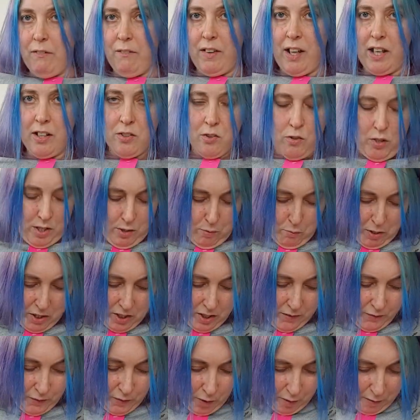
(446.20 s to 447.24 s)
flattering when
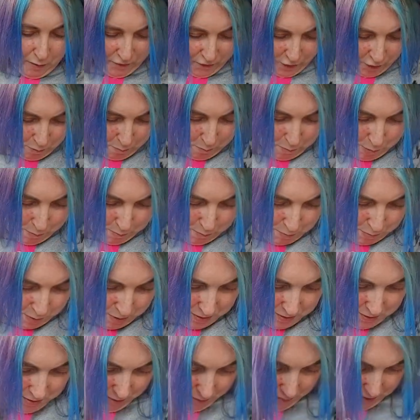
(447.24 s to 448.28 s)
you've got a few bumps
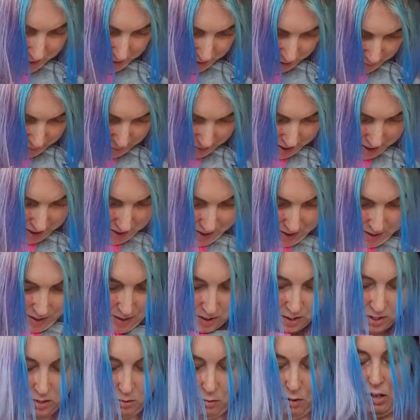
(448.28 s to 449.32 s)
and the rest of it. So